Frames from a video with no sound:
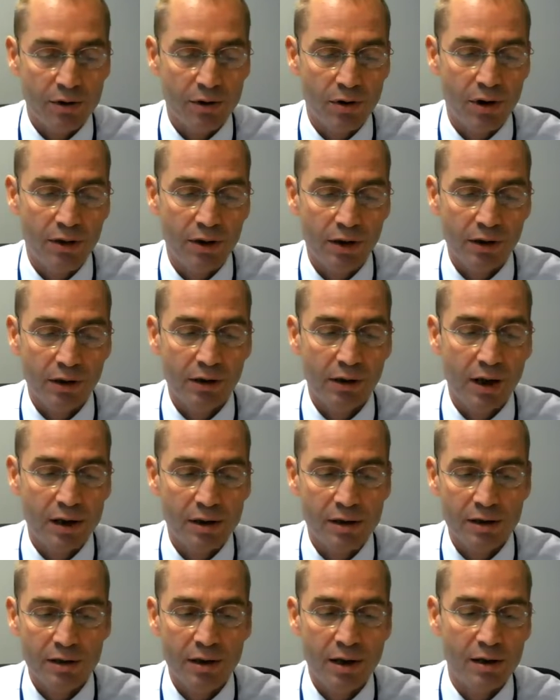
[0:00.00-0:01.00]
So I think
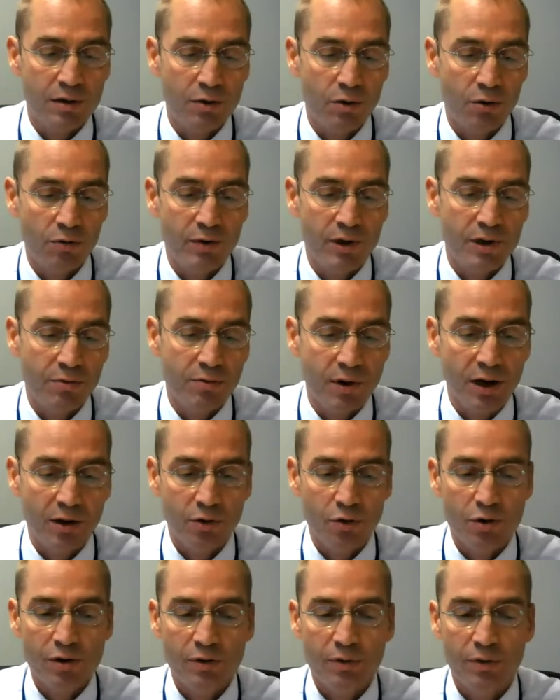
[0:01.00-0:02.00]
that's always
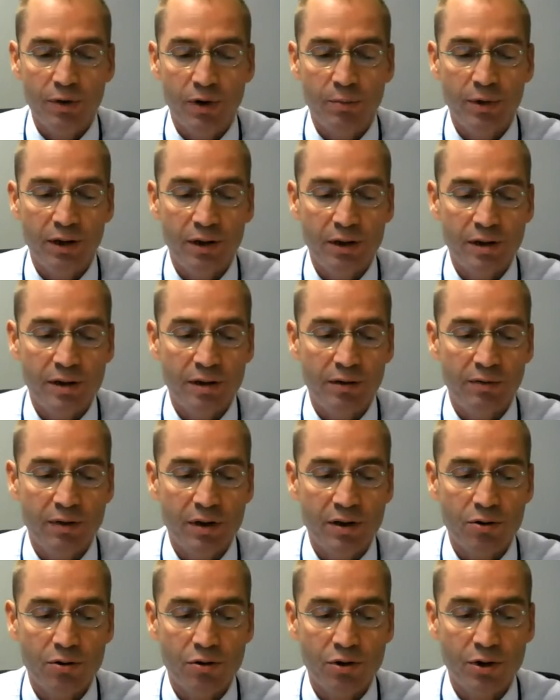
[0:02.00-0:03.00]
quite useful. I mean, these
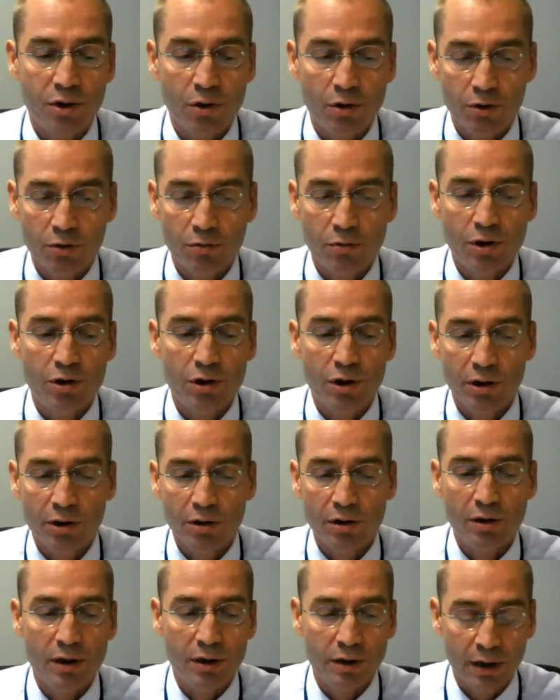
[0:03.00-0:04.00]
investors talk to each
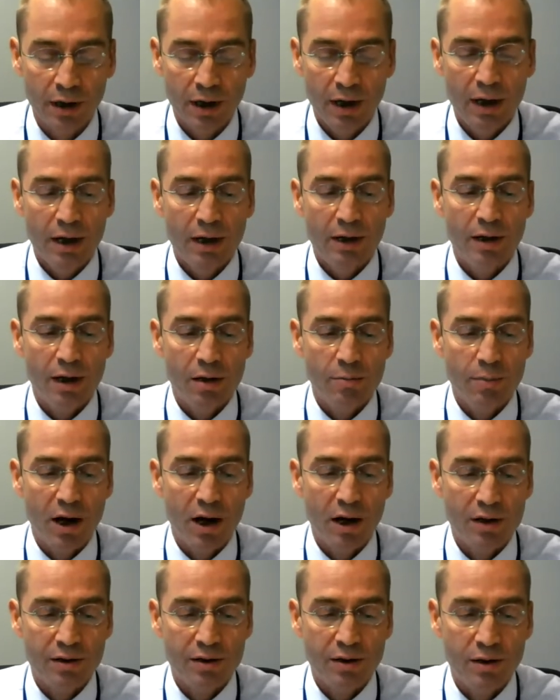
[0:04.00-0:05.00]
other and they
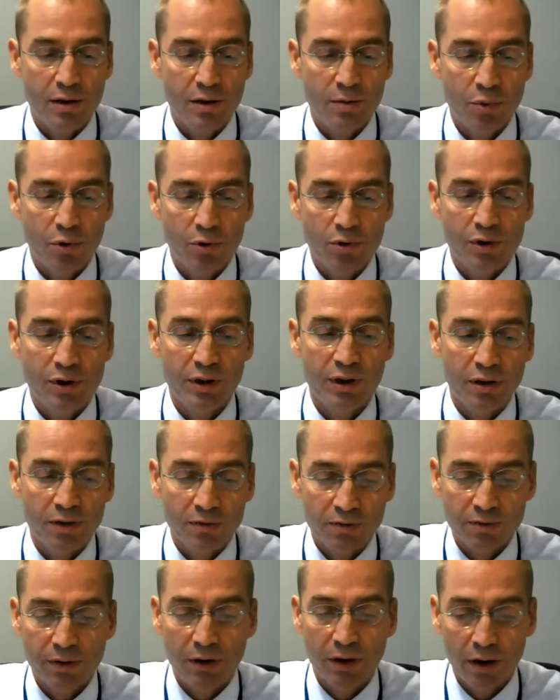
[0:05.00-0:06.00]
pass the
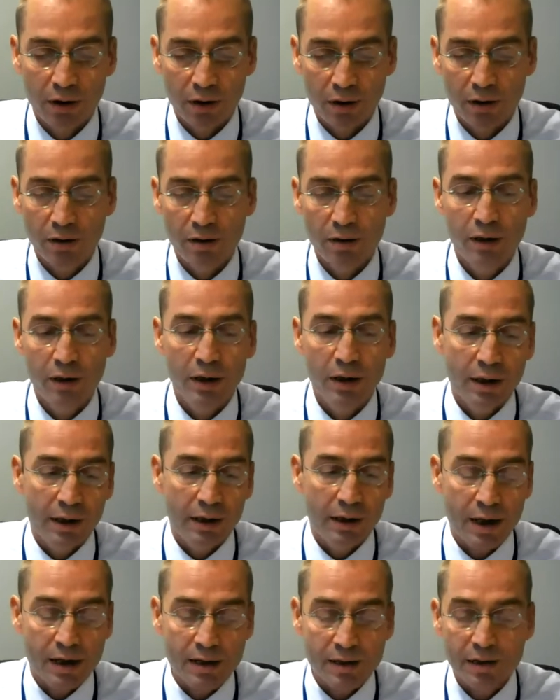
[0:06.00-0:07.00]
positive
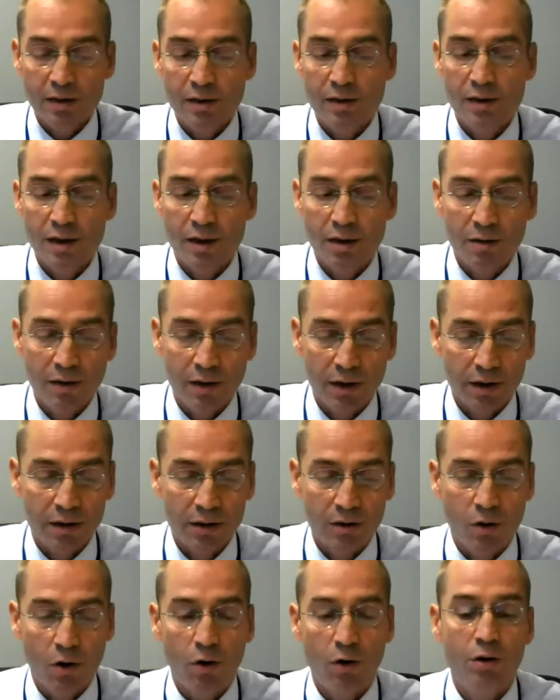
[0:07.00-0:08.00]
lessons, I
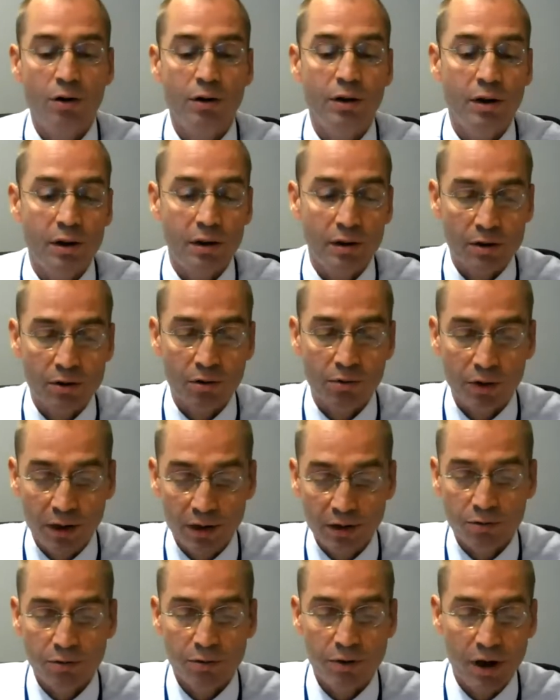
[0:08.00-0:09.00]
think, on, and so
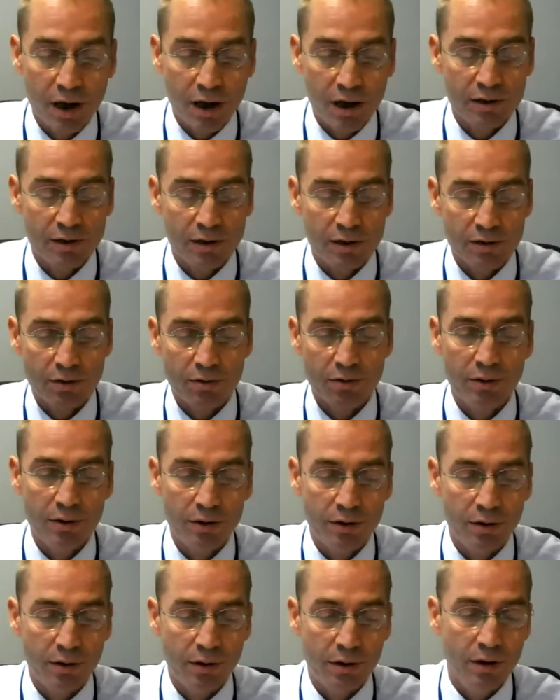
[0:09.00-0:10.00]
that creates a
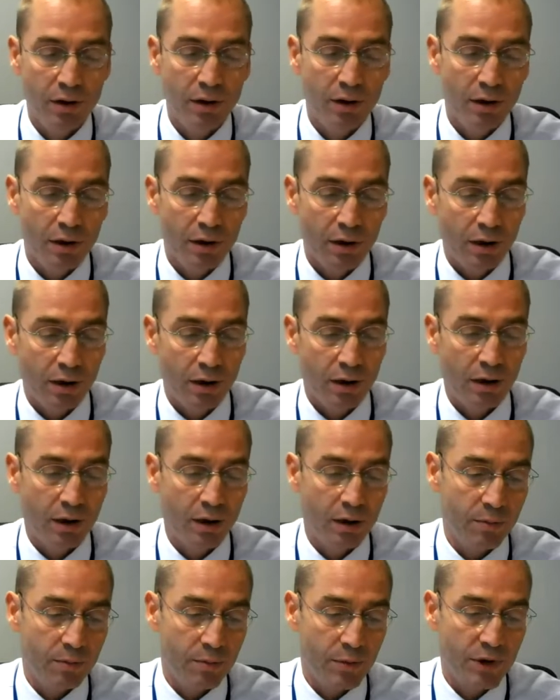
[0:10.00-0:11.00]
certain
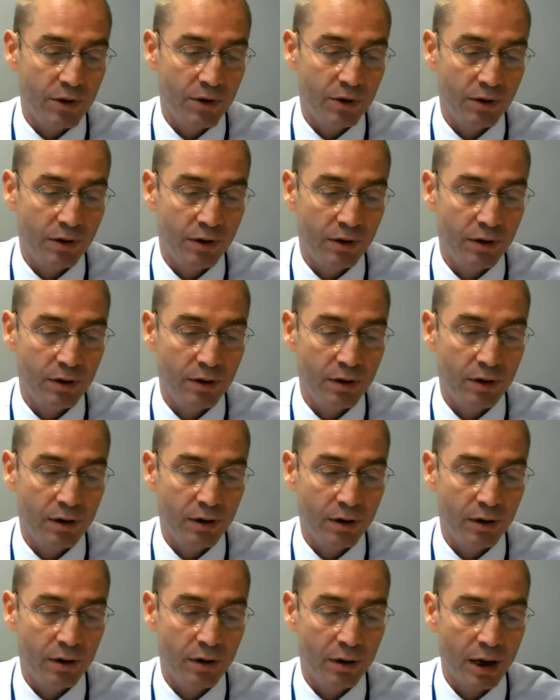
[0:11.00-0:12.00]

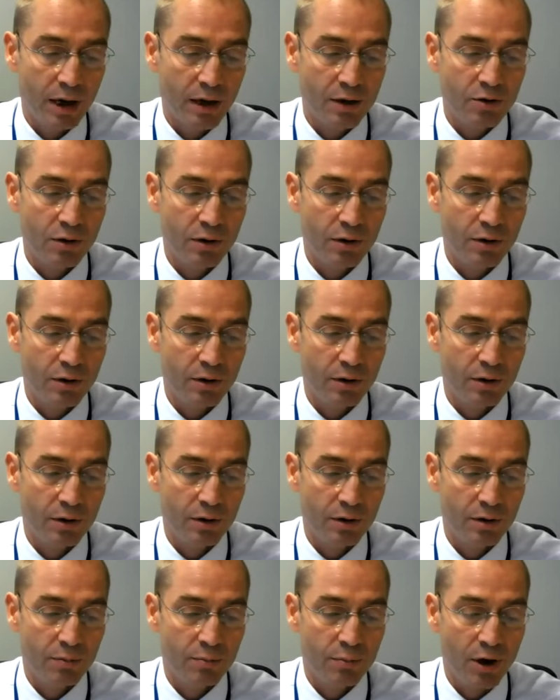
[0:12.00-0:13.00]
action
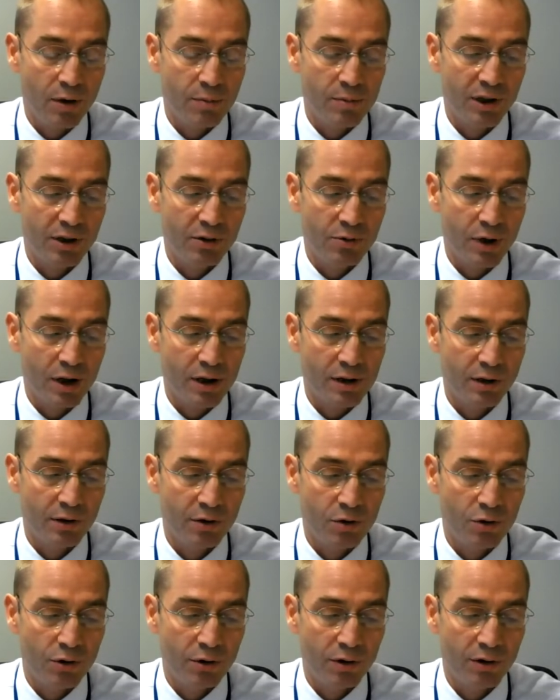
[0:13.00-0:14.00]
and perhaps attracts
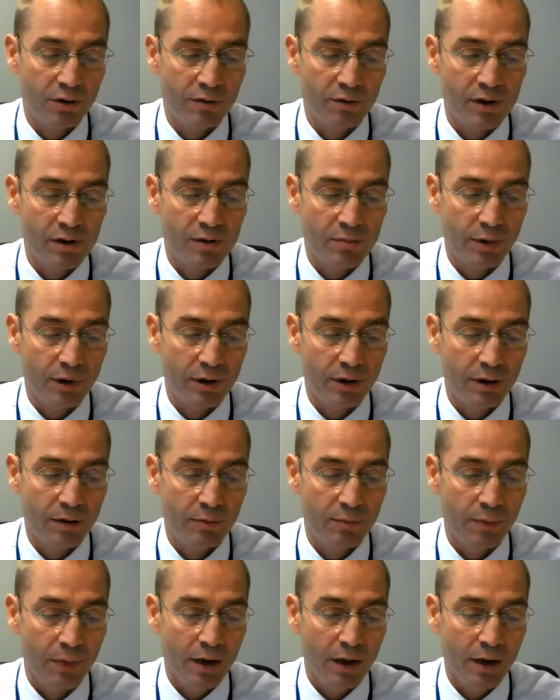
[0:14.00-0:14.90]
additional investment.